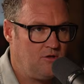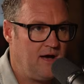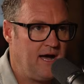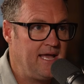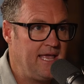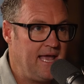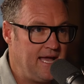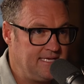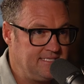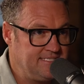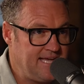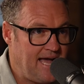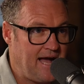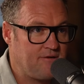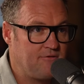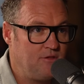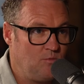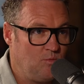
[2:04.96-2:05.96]
Yeah,
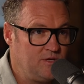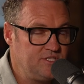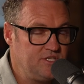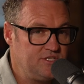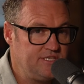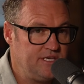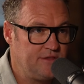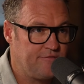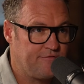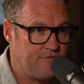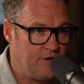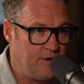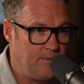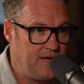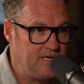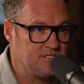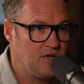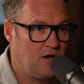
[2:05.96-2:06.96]
exactly. The ones you see on the
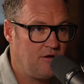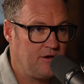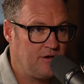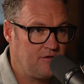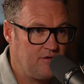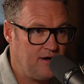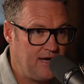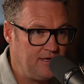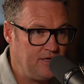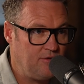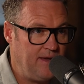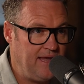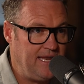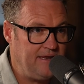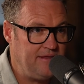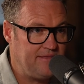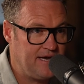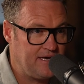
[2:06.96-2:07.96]
freeways hauling
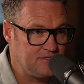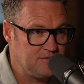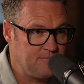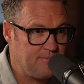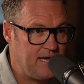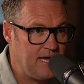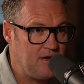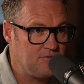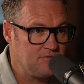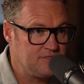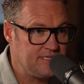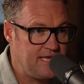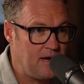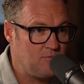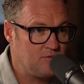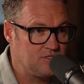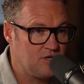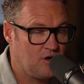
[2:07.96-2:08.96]
80,000 pounds.
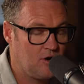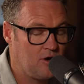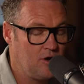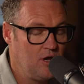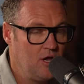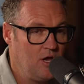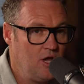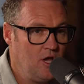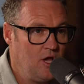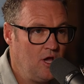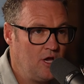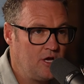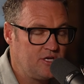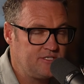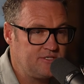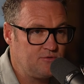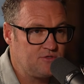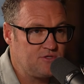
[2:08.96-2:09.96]
That was
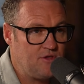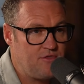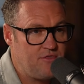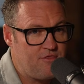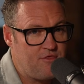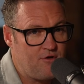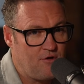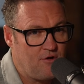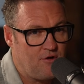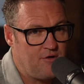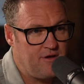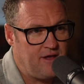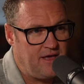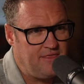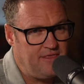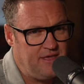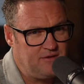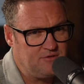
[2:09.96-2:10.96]
because it was
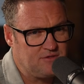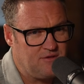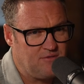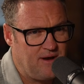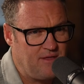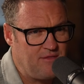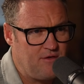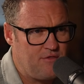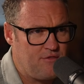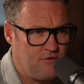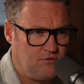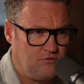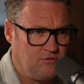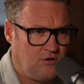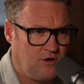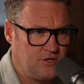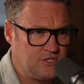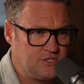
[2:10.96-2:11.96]
around the
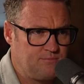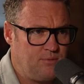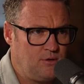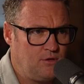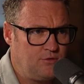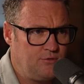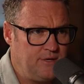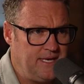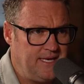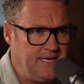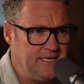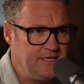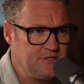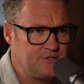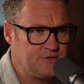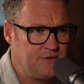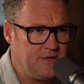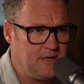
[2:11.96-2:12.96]
third largest polluting
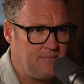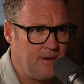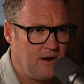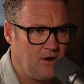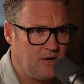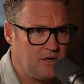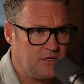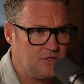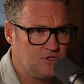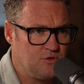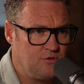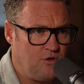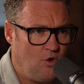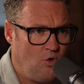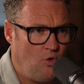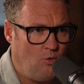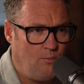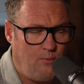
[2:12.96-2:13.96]
industry in America. So the
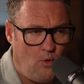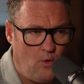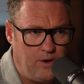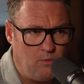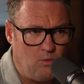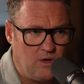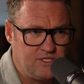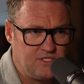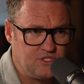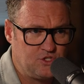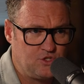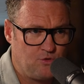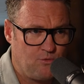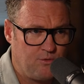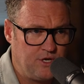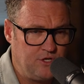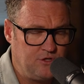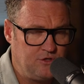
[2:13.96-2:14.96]
whole point was to
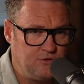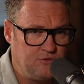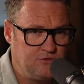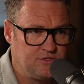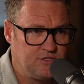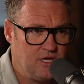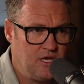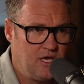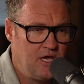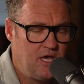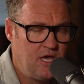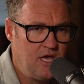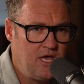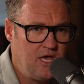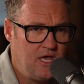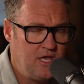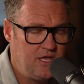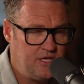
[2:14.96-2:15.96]
reduce,
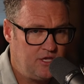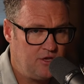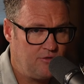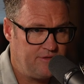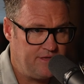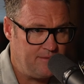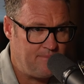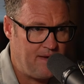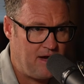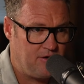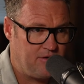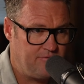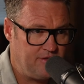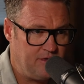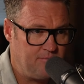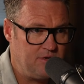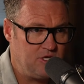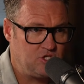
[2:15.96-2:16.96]
the amount of
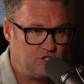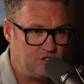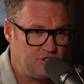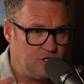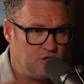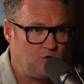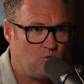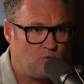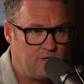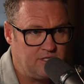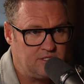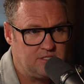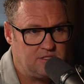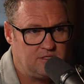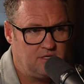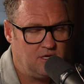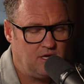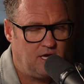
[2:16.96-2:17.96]
the emissions and noise.